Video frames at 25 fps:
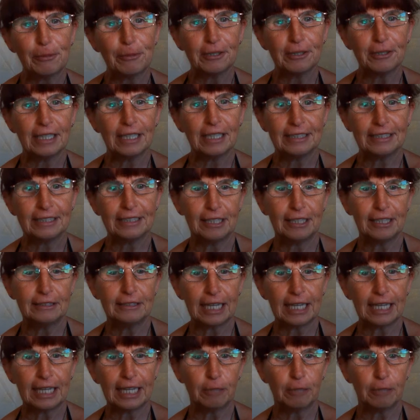it turned
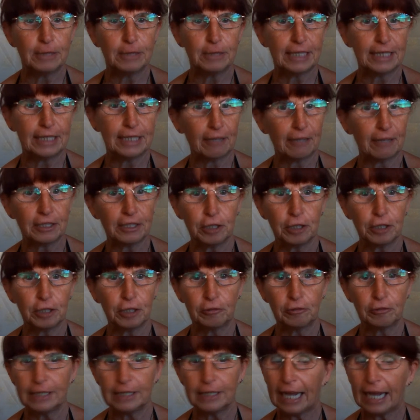out was the other
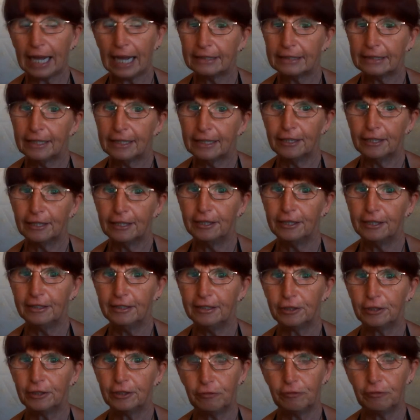children hadn't learnt
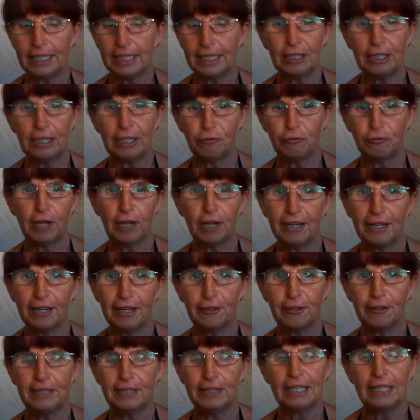to read, write, or
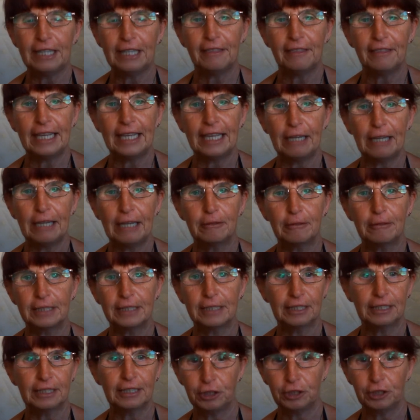anything else. They
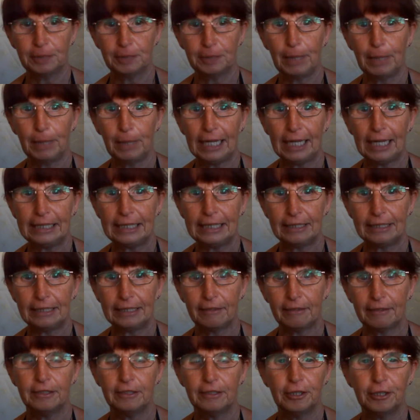just played at the
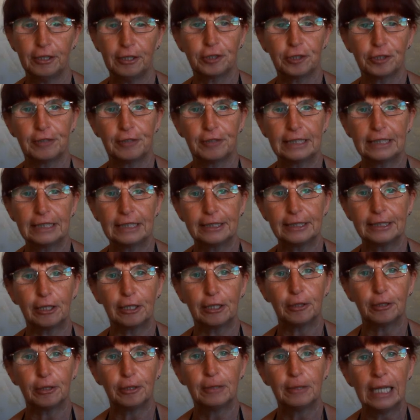nursery
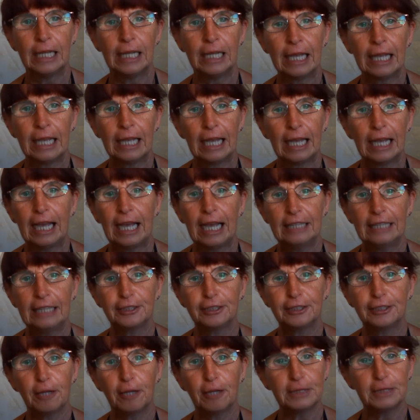school. And so
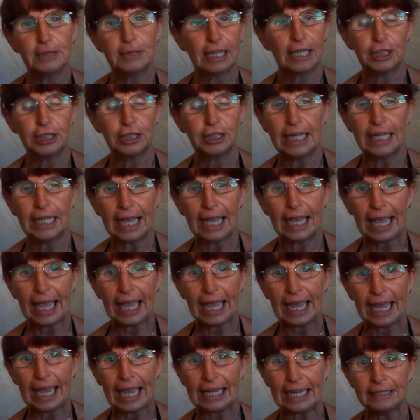I was actually
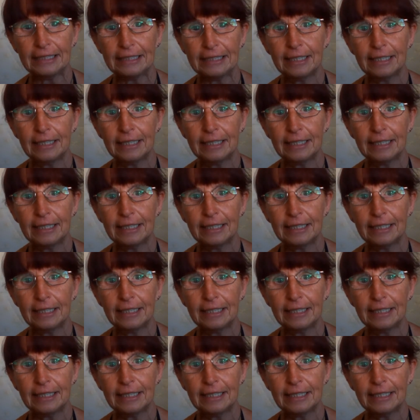ahead.